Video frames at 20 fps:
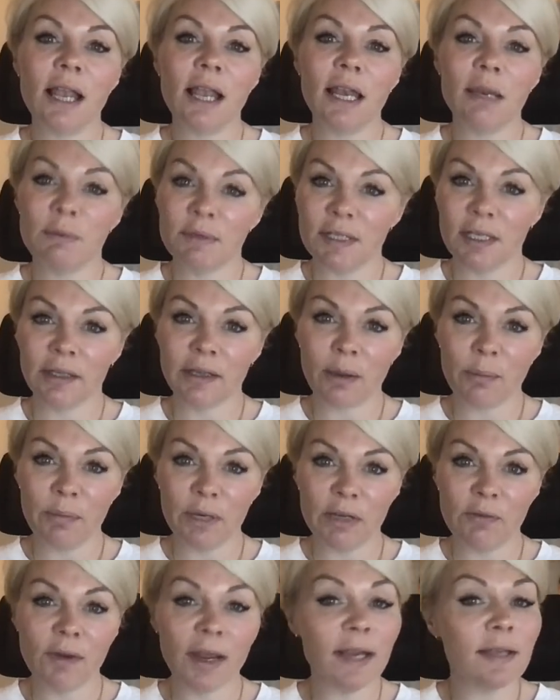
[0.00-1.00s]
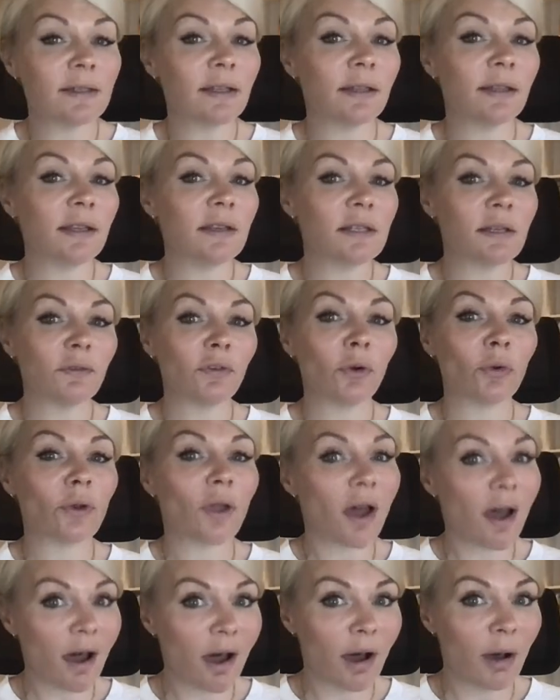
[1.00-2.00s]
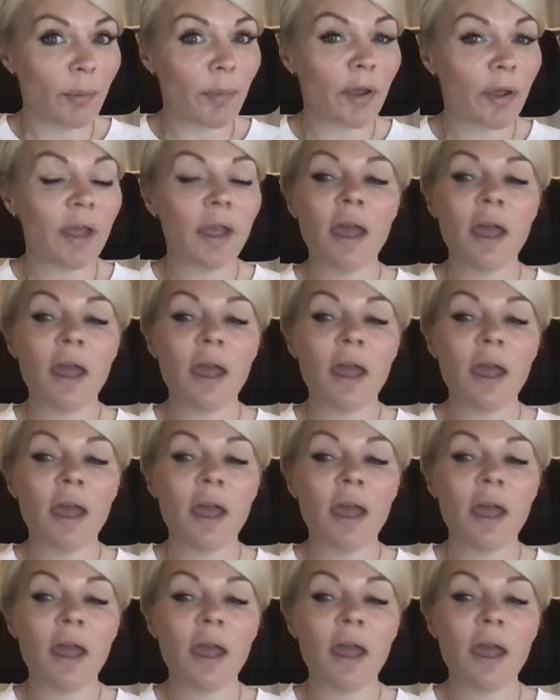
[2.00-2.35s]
limited company rates, and these have gone up.